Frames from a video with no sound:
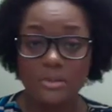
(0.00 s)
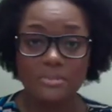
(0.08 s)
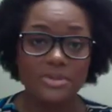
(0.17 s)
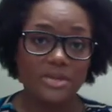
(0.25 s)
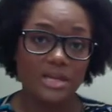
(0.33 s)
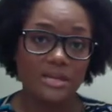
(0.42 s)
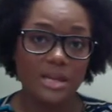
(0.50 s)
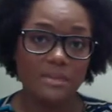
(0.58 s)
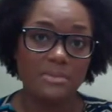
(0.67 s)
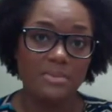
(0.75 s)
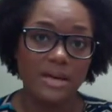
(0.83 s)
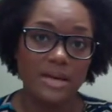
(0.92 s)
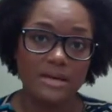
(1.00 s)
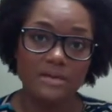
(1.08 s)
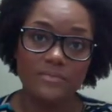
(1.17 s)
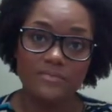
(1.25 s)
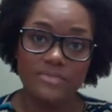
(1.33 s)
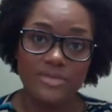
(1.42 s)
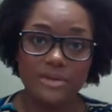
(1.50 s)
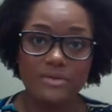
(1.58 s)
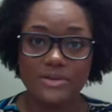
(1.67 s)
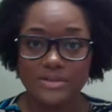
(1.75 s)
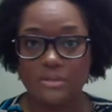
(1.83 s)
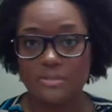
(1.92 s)
But then keep in mind, there
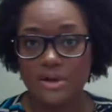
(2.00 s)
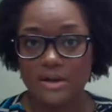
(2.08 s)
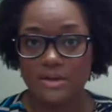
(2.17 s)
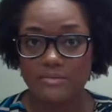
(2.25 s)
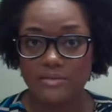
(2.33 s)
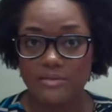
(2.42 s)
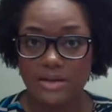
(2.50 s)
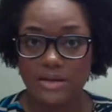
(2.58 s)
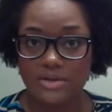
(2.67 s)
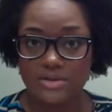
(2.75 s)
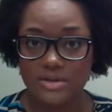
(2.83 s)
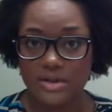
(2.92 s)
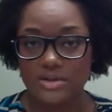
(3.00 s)
is competitive advantage,